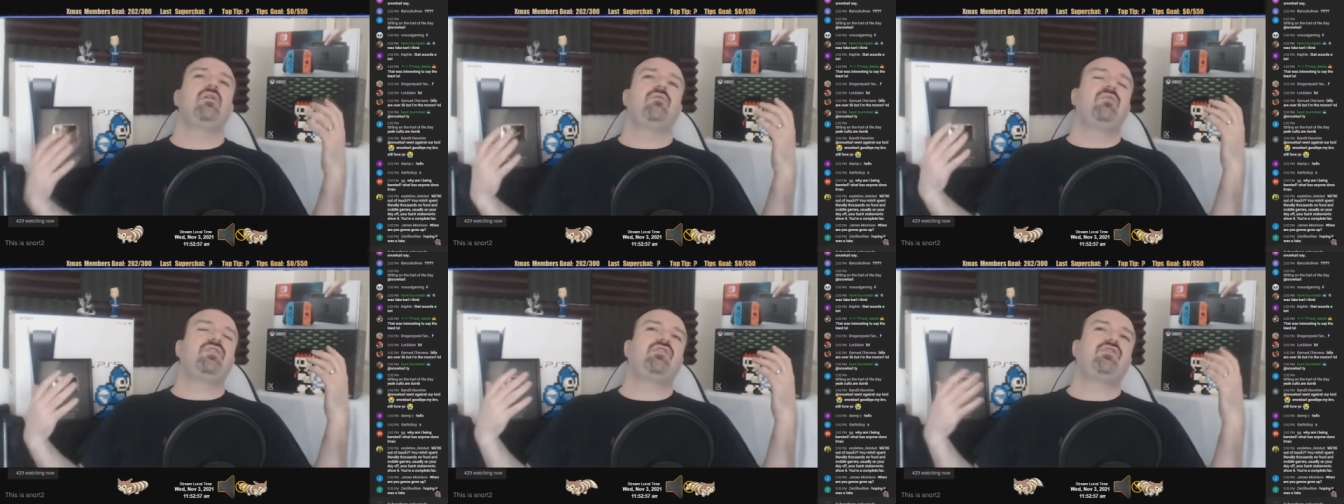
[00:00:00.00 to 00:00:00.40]

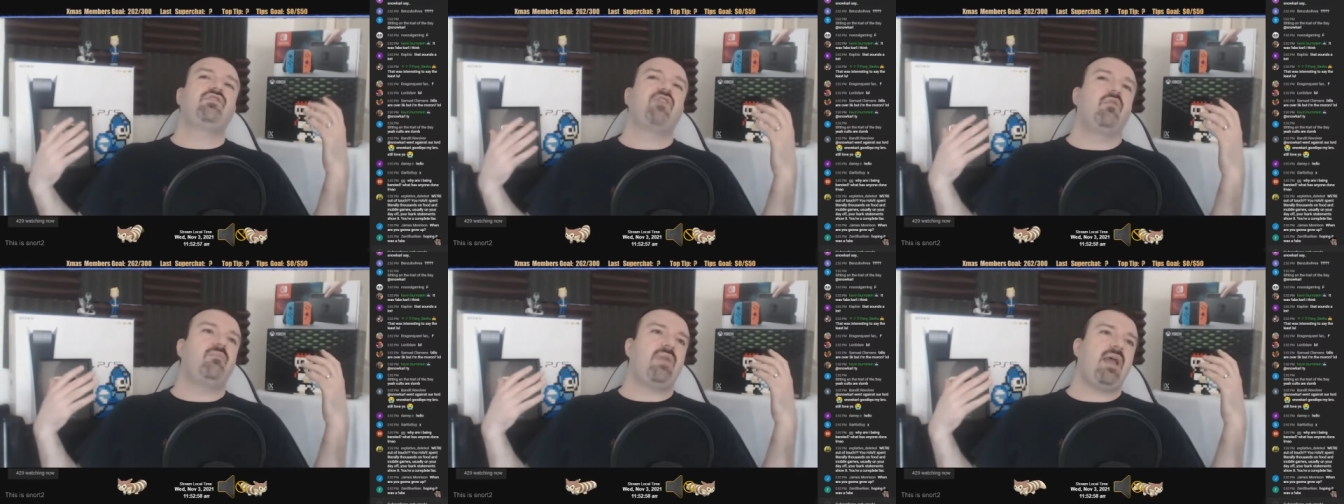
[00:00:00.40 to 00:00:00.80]
with
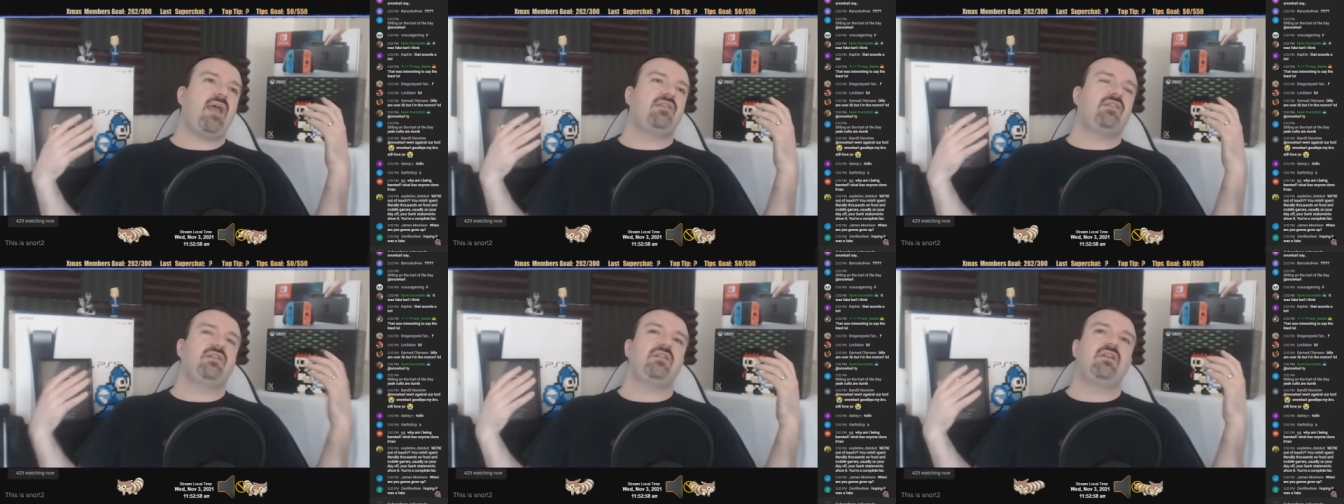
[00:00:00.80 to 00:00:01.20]

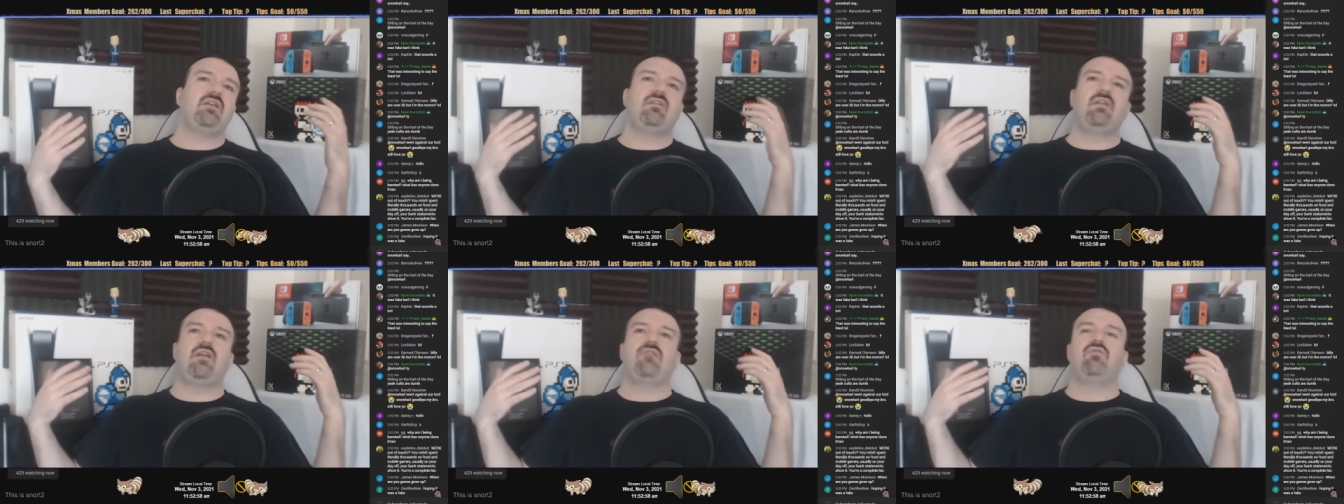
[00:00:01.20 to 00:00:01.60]
scumbags on the
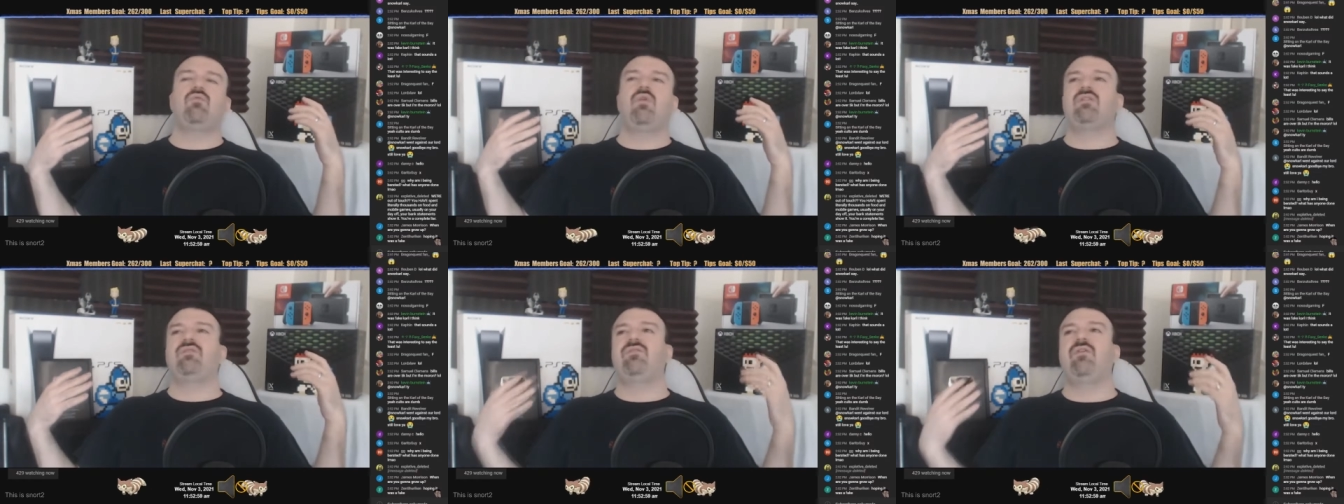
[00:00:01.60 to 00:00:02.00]
internet who
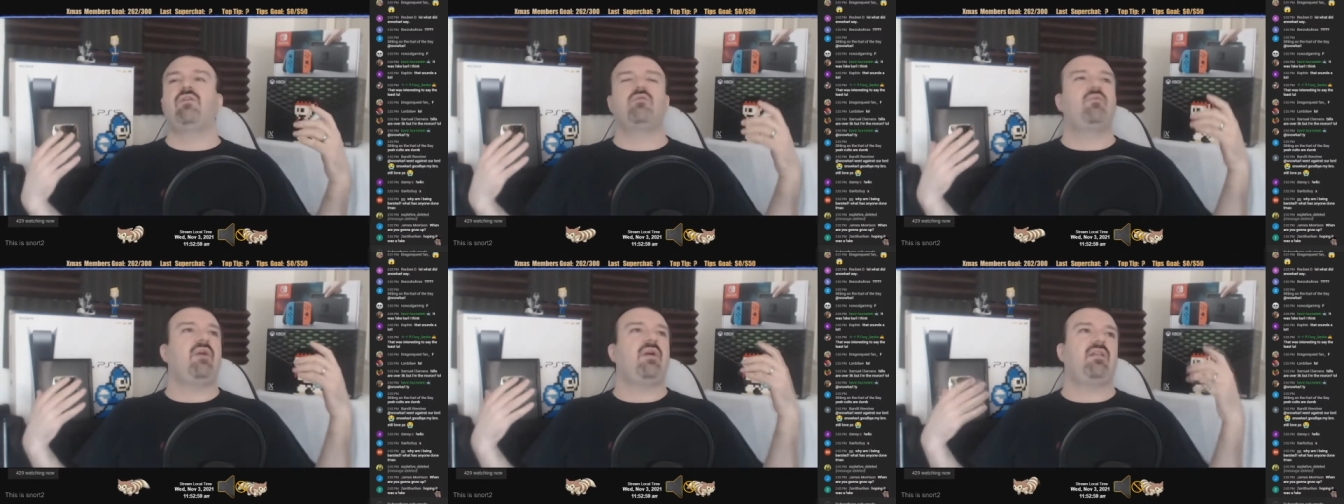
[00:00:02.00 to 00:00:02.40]
want to
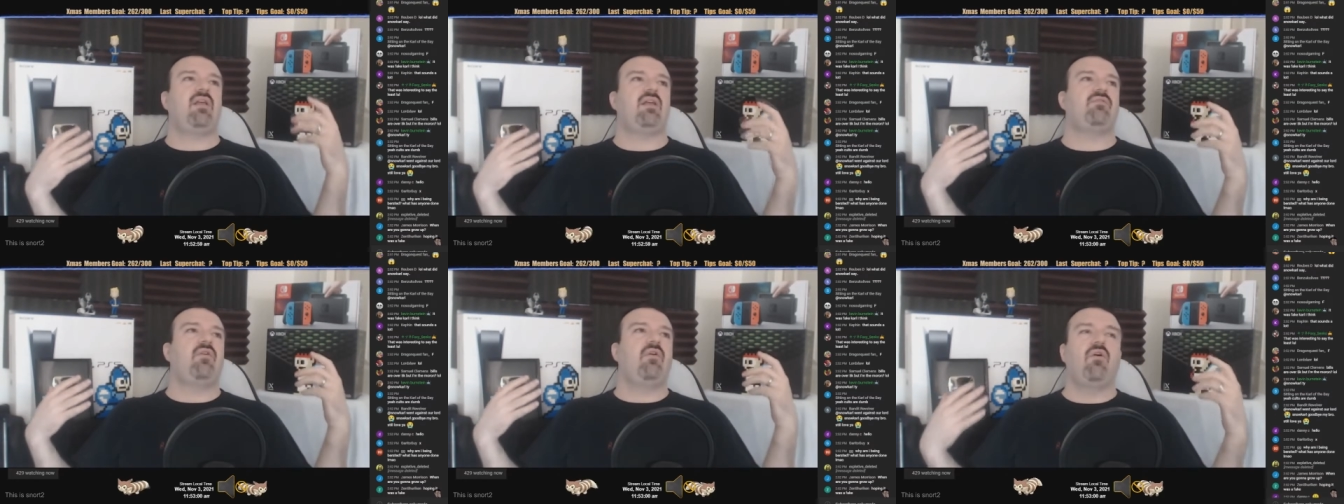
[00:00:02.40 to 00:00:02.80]
fuck with my
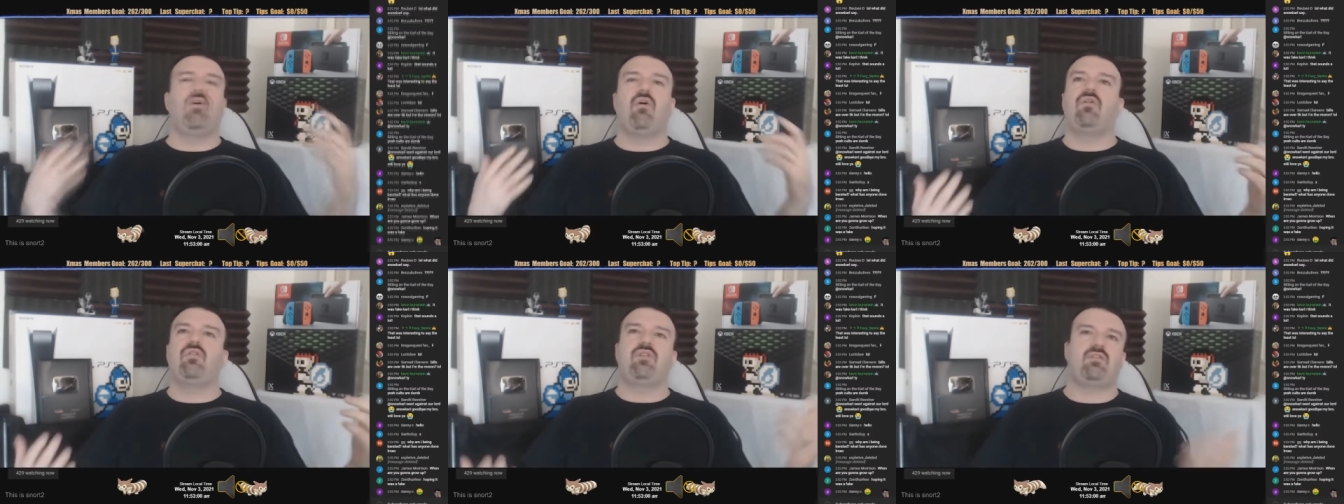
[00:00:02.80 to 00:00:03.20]
life
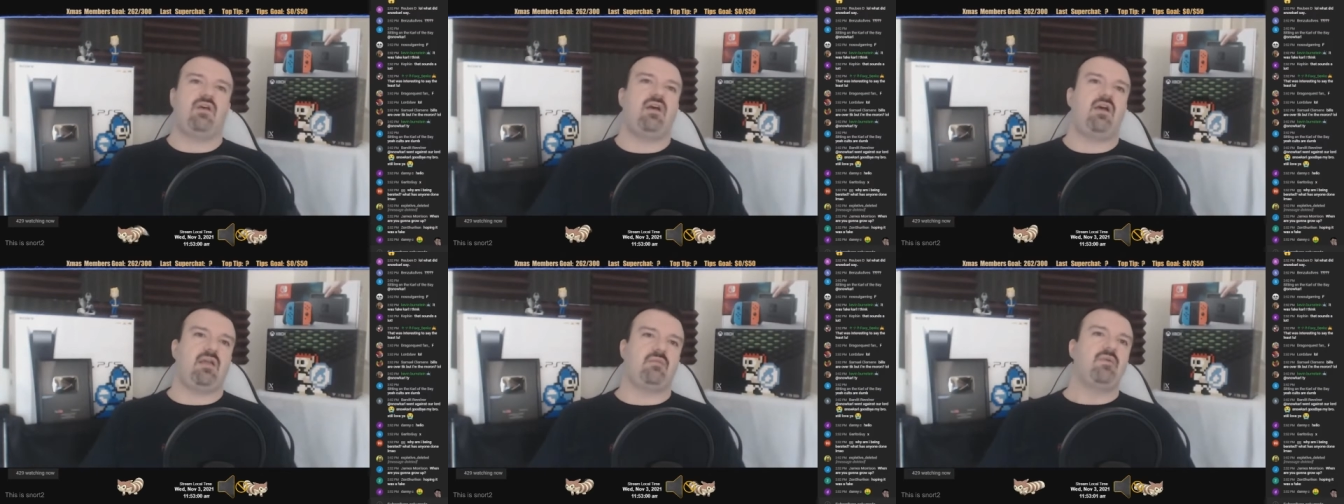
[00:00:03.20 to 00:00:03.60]
all the
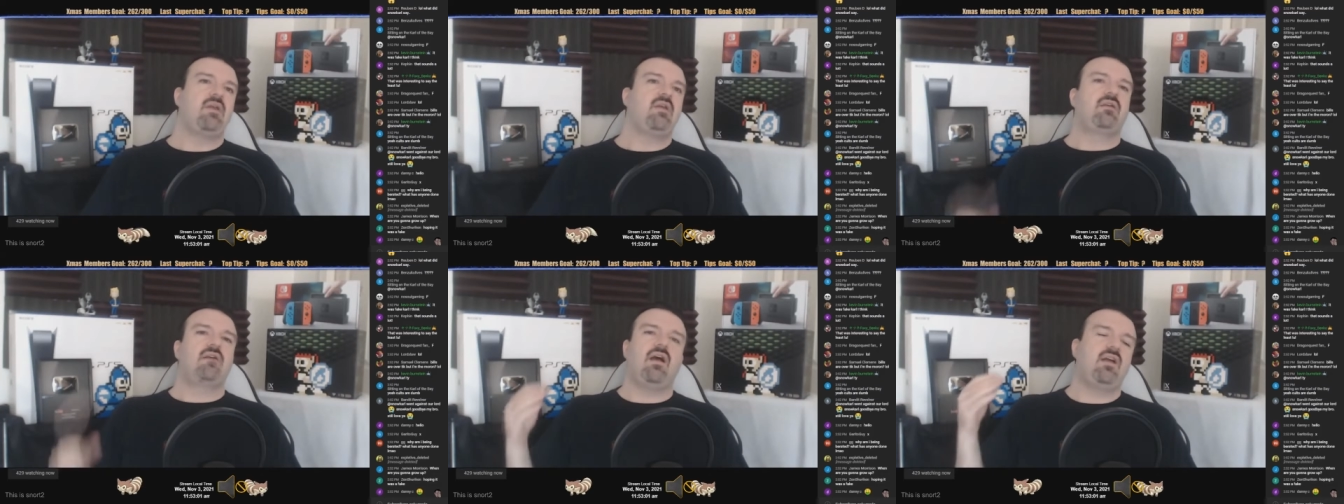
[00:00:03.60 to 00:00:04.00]
time.
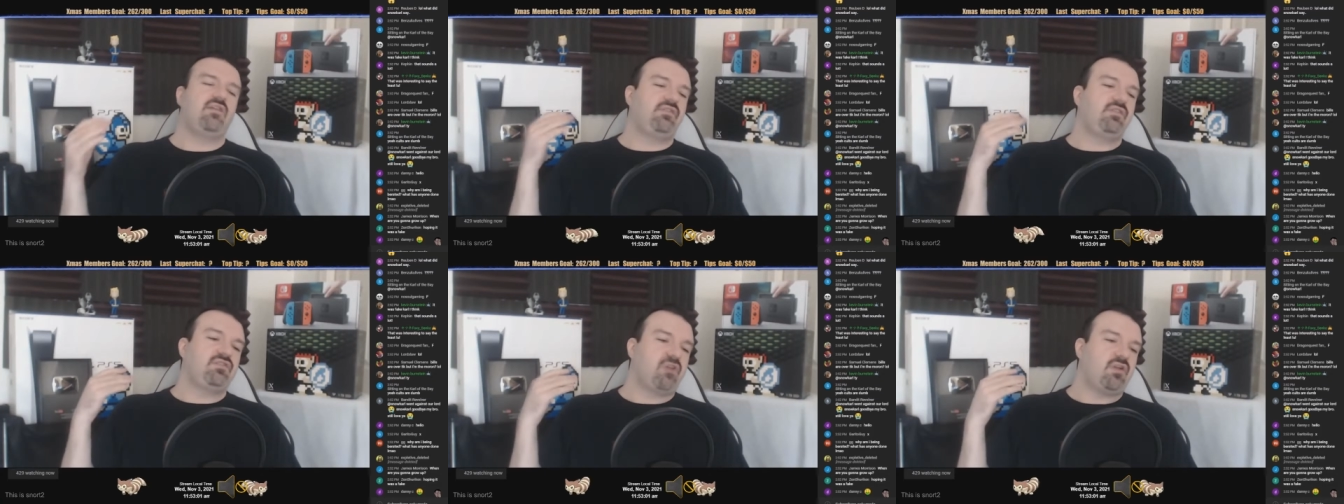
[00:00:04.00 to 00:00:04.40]

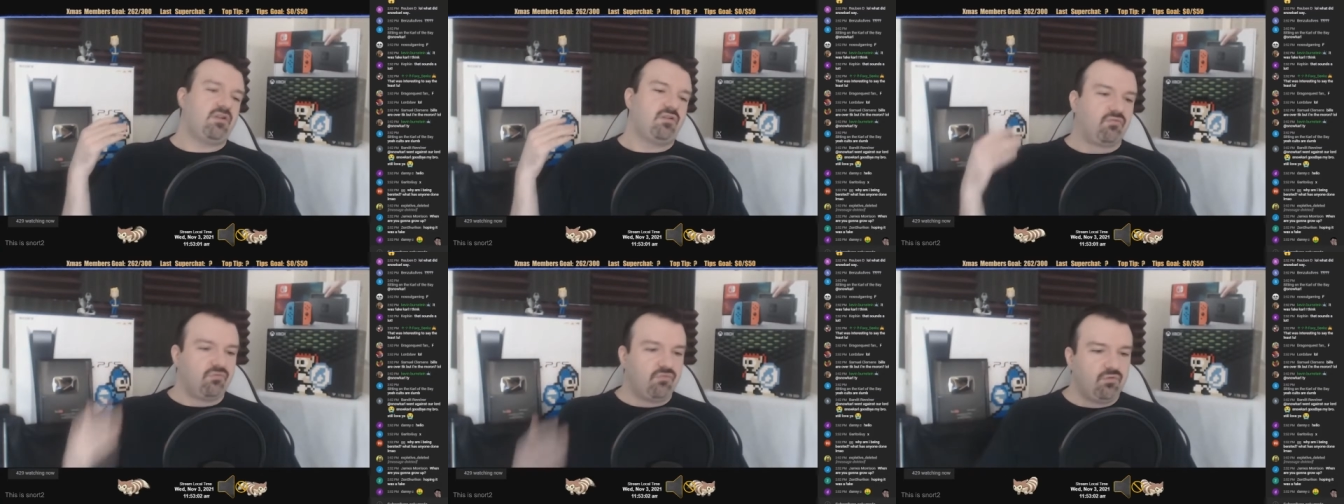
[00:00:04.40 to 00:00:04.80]
Constantly
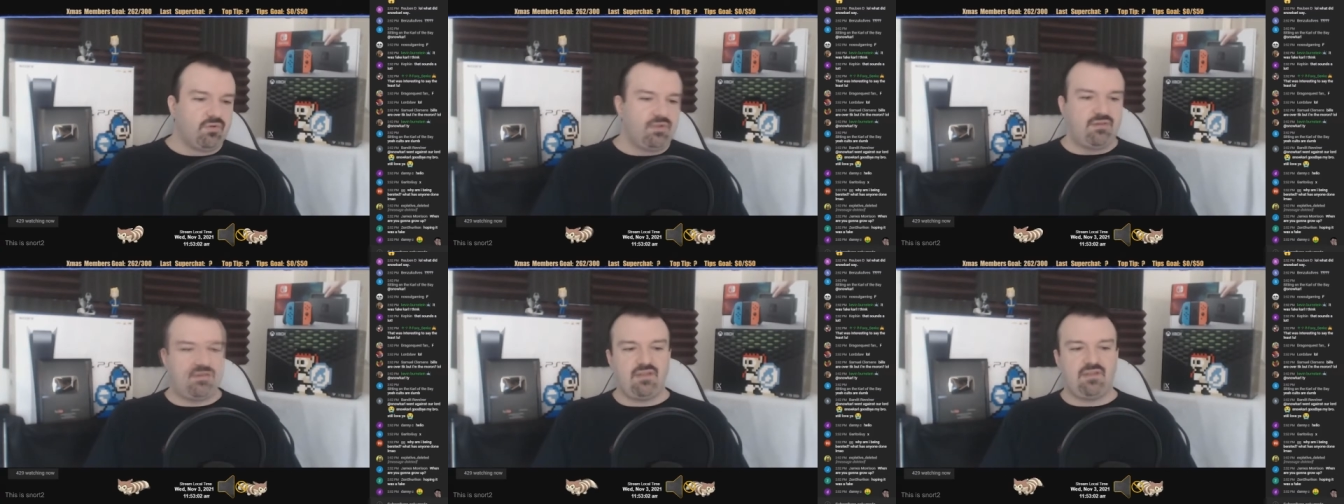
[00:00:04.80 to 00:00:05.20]
trying to
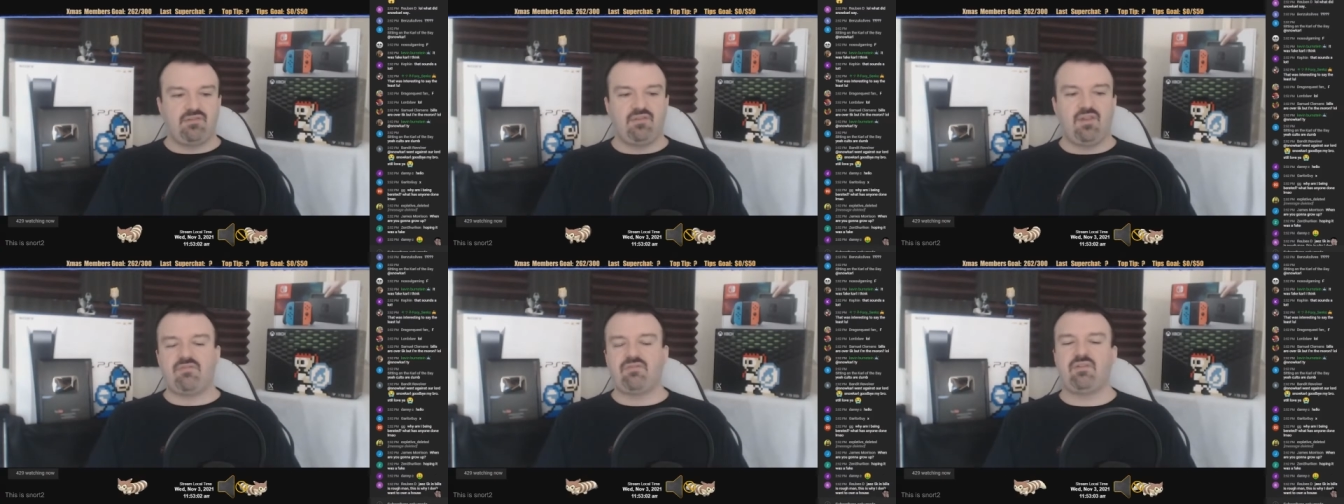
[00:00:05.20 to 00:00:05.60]
ruin
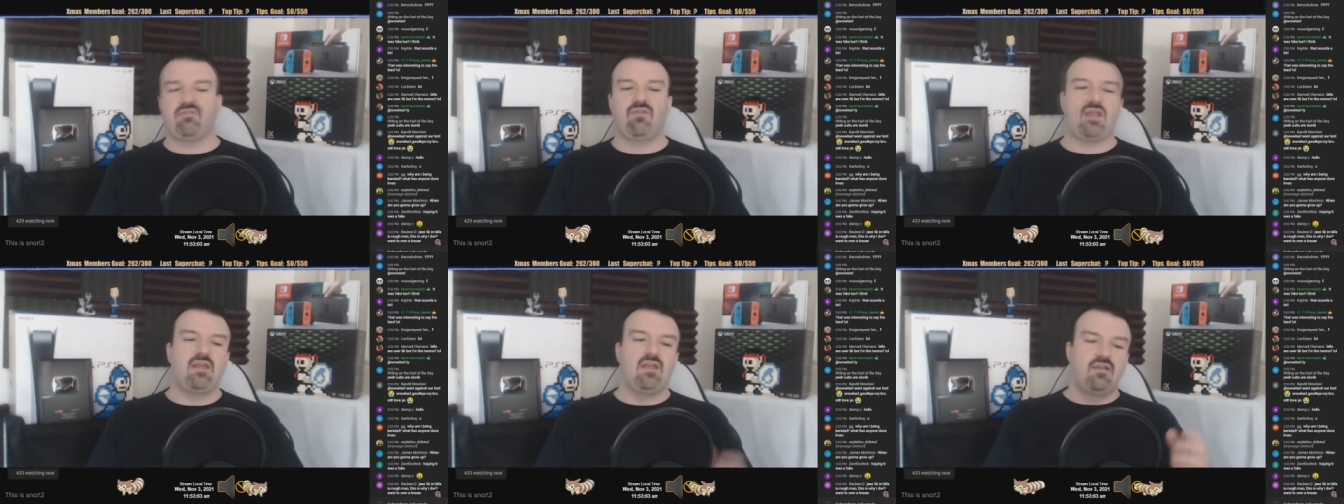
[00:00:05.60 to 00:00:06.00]
things left
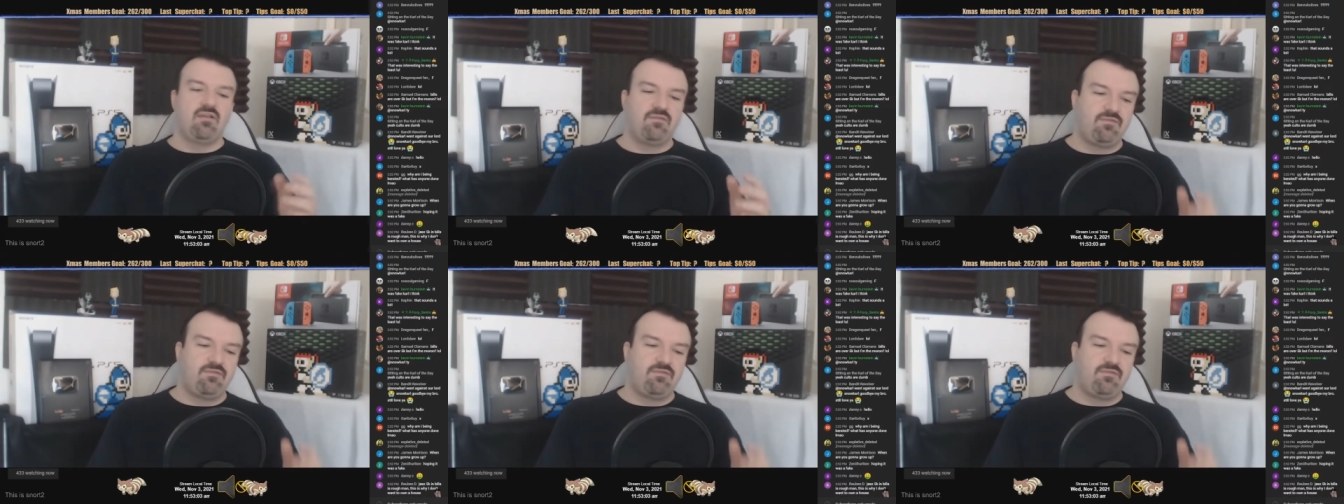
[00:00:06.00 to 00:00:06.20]
and right.